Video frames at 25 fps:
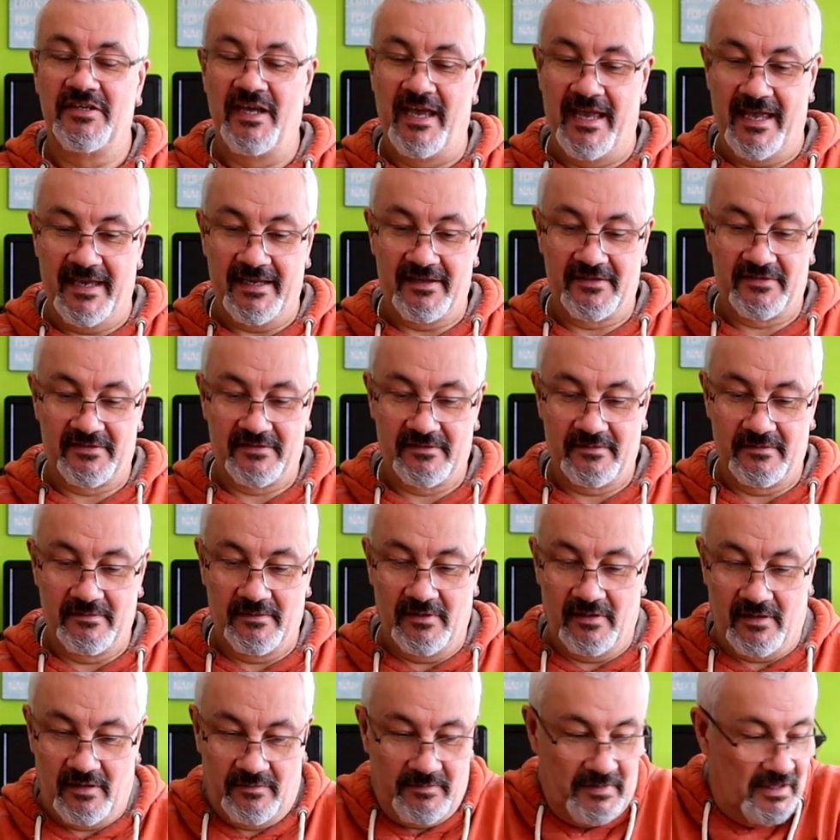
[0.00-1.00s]
text,
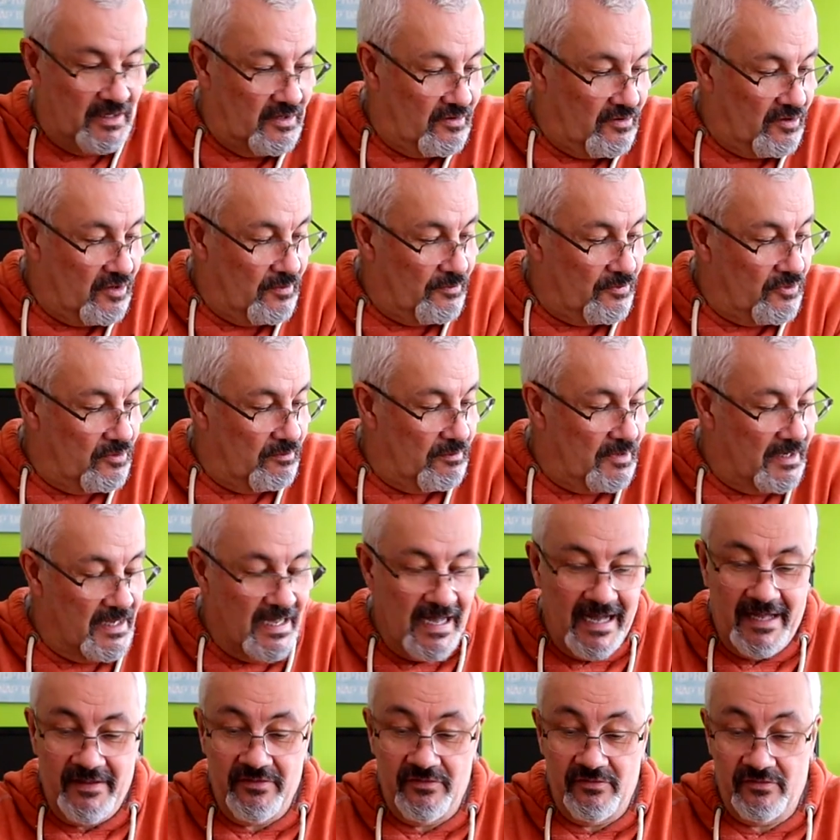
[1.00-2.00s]
I've now got to put my
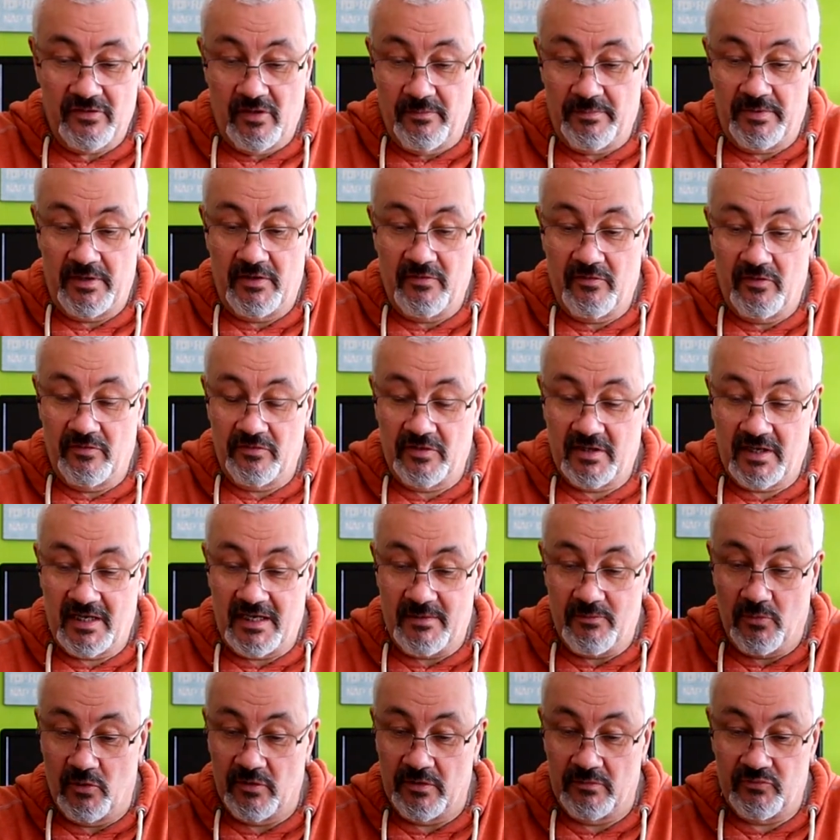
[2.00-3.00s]
hands up here on the
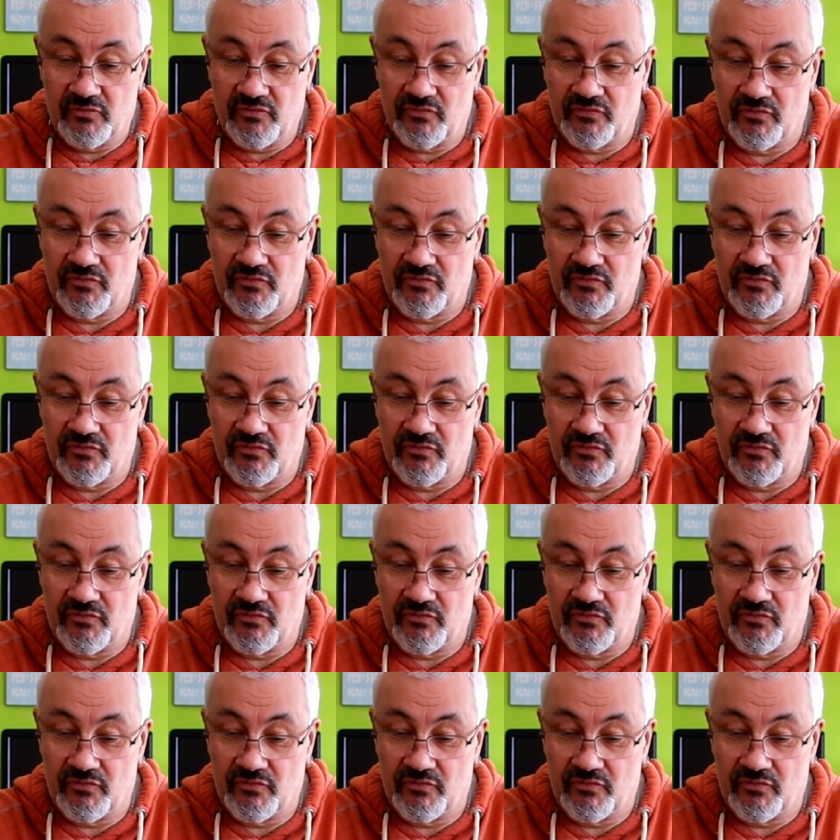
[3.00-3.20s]
keyboard